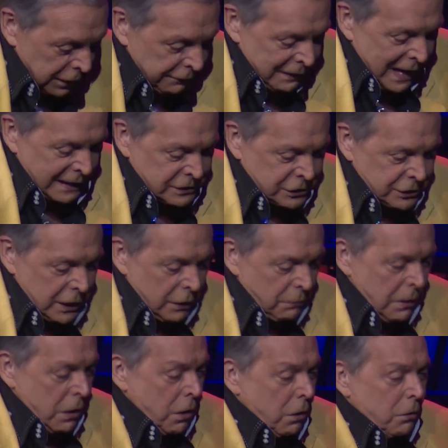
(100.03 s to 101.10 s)
If I sent a
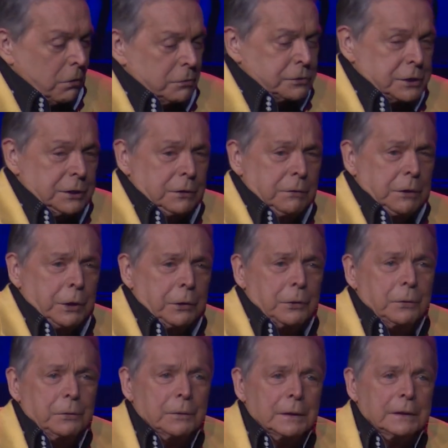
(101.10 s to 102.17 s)
rose to you.